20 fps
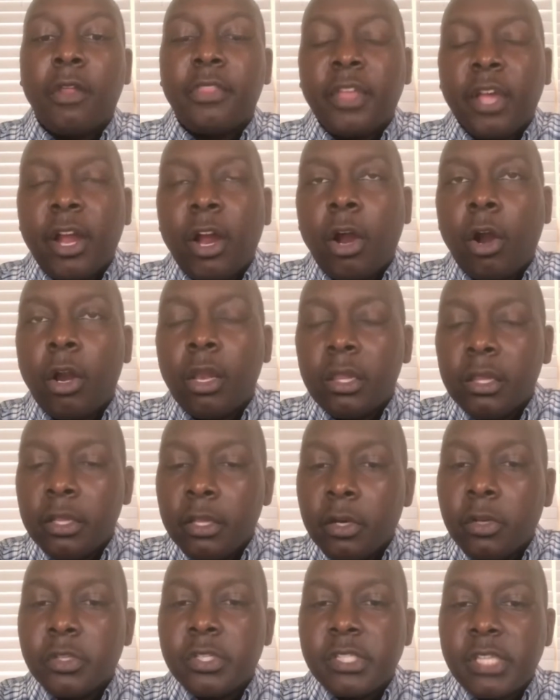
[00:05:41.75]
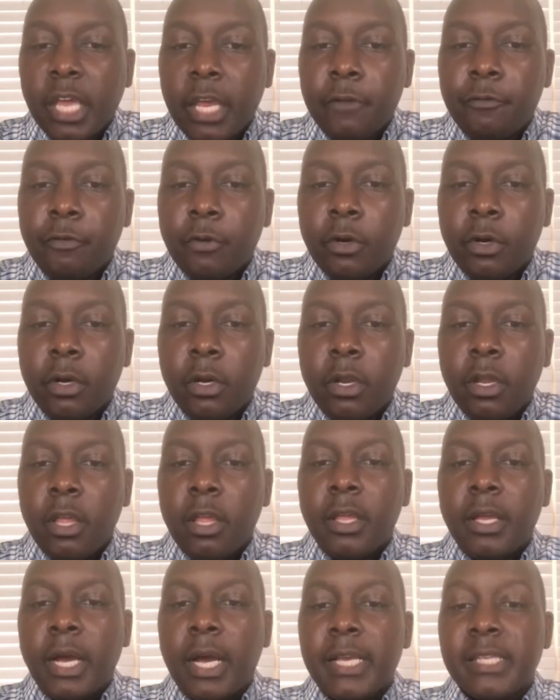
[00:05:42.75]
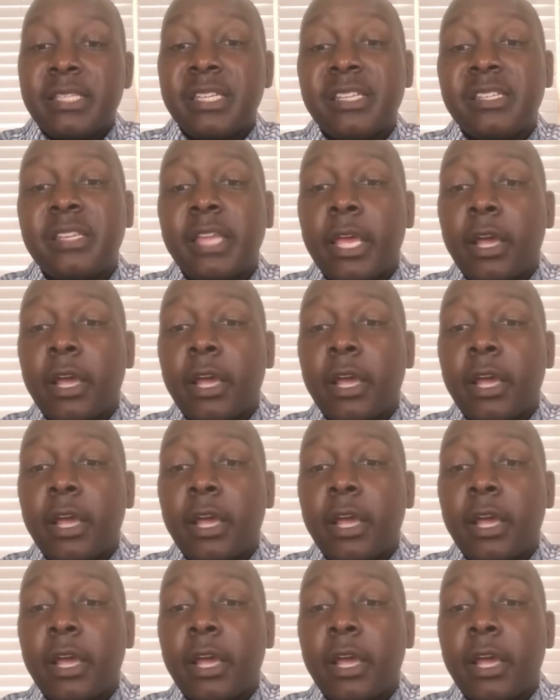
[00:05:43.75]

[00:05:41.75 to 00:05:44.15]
they are a little safer since